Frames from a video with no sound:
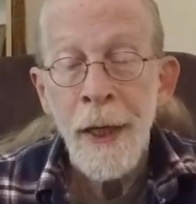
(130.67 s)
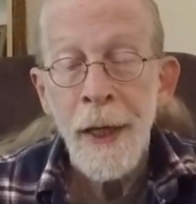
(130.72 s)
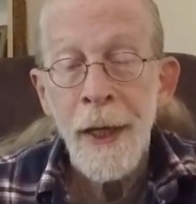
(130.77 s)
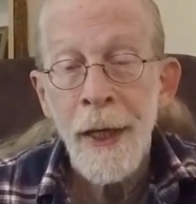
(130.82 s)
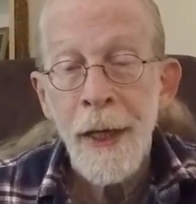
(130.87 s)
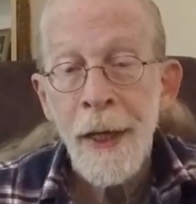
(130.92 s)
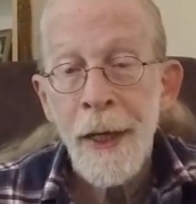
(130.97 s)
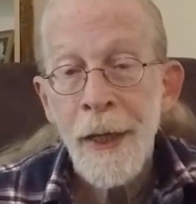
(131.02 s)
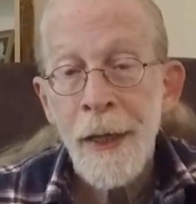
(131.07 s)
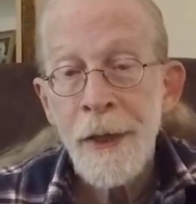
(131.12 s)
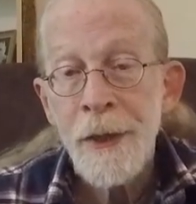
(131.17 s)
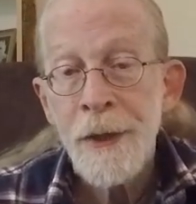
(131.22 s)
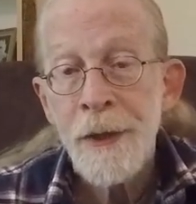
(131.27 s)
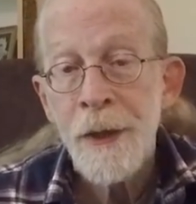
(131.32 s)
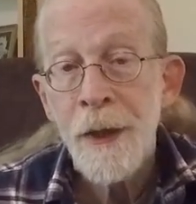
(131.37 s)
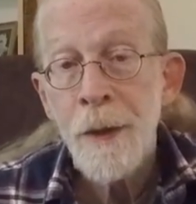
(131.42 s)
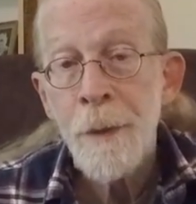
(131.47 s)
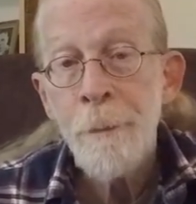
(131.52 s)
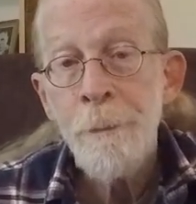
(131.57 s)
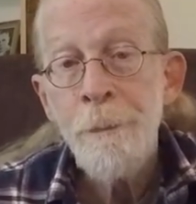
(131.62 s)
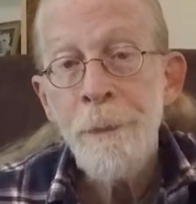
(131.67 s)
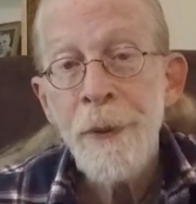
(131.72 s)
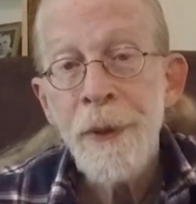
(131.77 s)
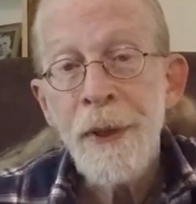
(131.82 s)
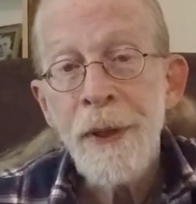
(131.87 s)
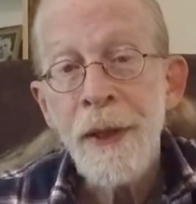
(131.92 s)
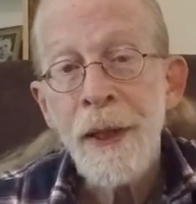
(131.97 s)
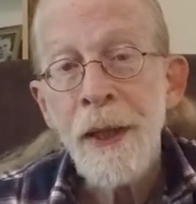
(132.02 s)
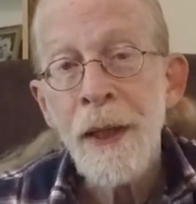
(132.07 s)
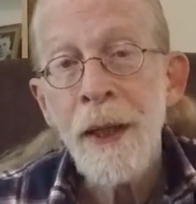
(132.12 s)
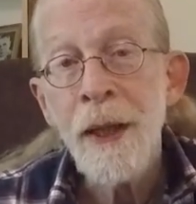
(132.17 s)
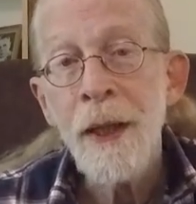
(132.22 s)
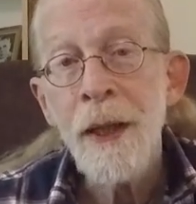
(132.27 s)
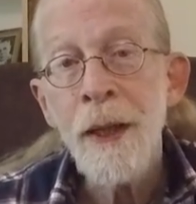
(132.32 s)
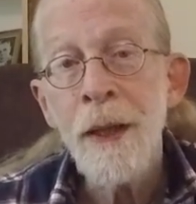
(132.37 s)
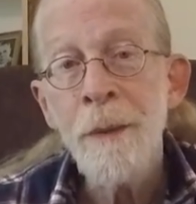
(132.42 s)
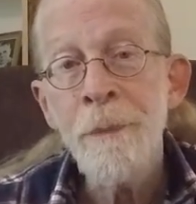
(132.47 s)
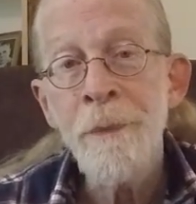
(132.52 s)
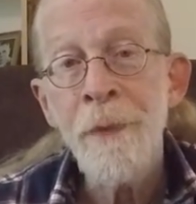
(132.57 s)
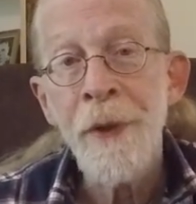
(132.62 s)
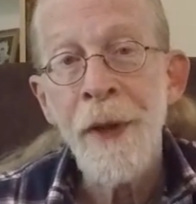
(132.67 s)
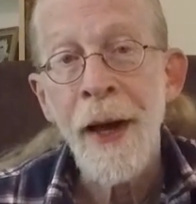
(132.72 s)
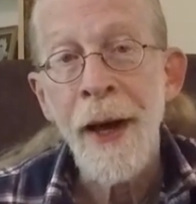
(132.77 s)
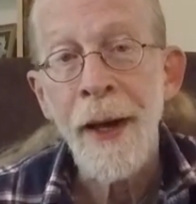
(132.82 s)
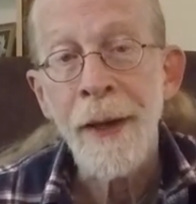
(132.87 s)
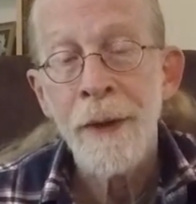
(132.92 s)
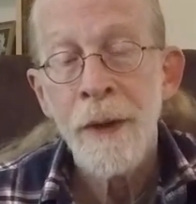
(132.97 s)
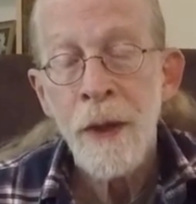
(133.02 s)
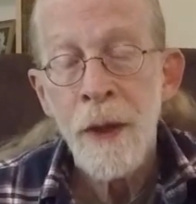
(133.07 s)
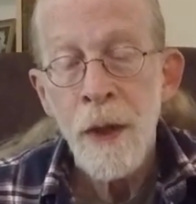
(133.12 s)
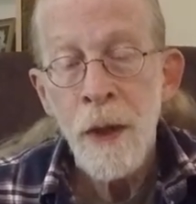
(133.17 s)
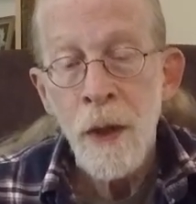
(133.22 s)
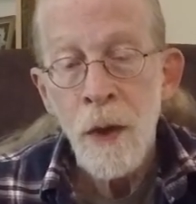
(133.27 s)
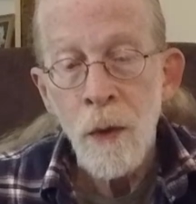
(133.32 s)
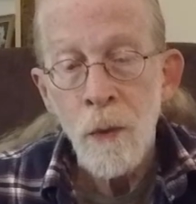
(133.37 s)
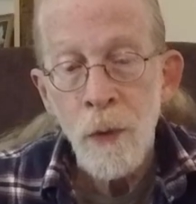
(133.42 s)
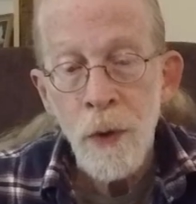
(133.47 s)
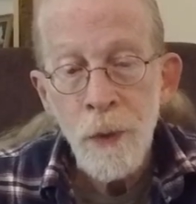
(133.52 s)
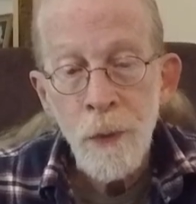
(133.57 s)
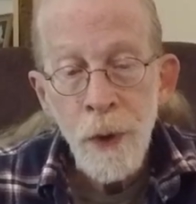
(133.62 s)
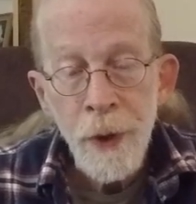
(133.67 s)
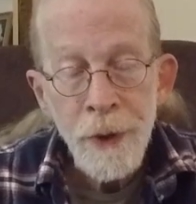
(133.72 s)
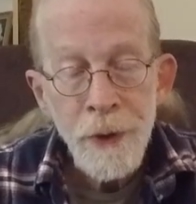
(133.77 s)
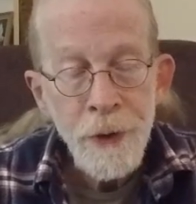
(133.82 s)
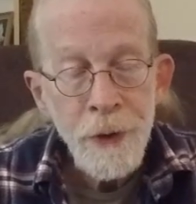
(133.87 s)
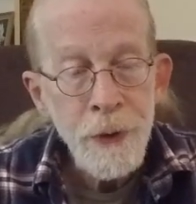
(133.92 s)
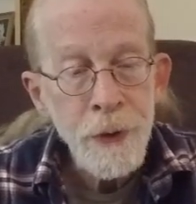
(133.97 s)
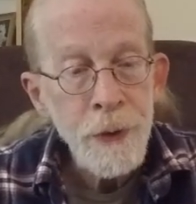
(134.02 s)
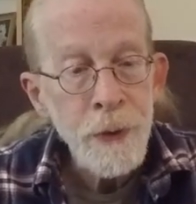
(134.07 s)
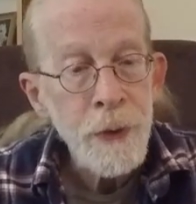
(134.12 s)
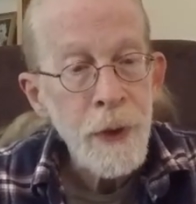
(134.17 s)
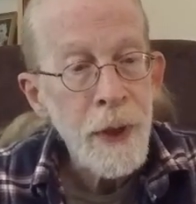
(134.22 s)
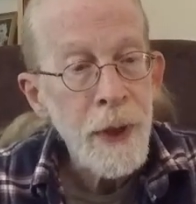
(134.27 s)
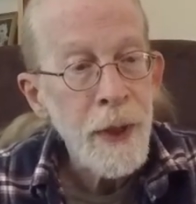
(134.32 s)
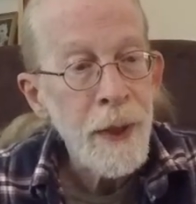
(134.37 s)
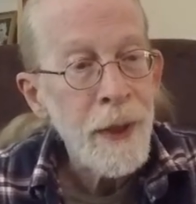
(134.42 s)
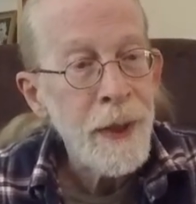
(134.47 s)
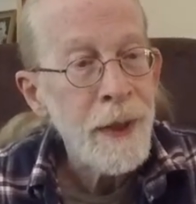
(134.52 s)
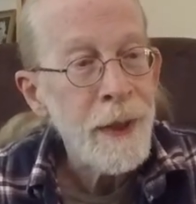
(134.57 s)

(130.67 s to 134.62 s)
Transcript: and become that. We want to uh,